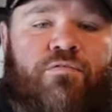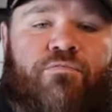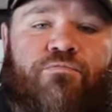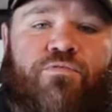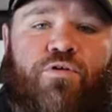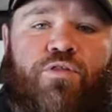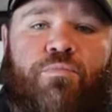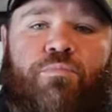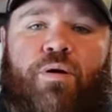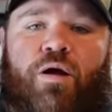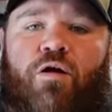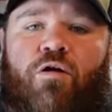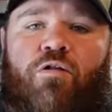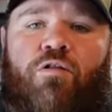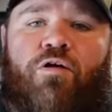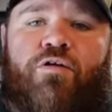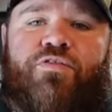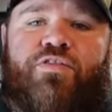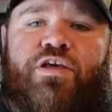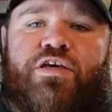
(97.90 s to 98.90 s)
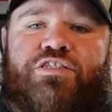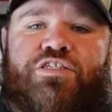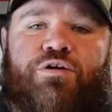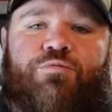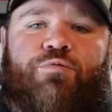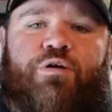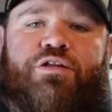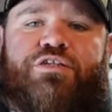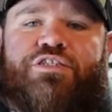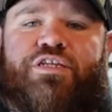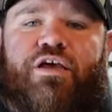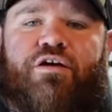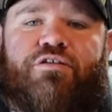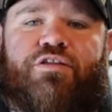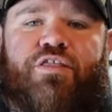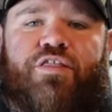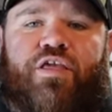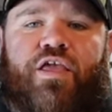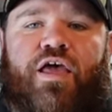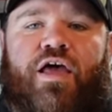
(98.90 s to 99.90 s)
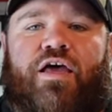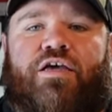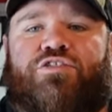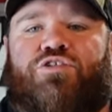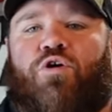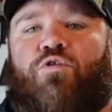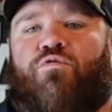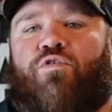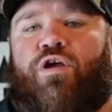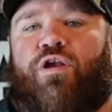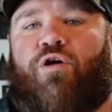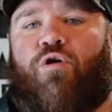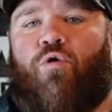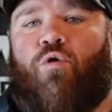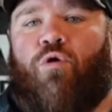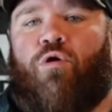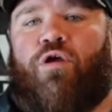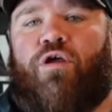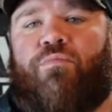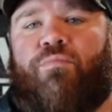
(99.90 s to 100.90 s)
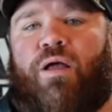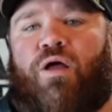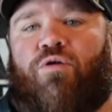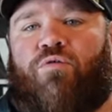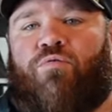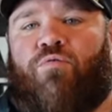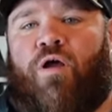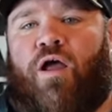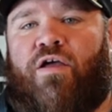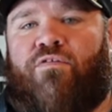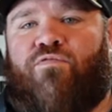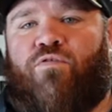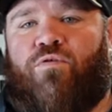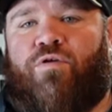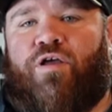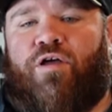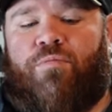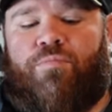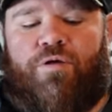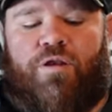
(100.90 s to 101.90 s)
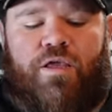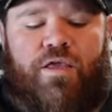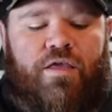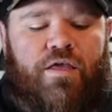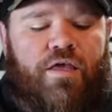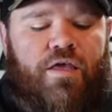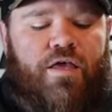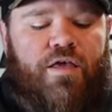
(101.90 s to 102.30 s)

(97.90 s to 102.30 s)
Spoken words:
For the barrel on this, I reached out to the guys over at Oregon Mountain Rifle Company.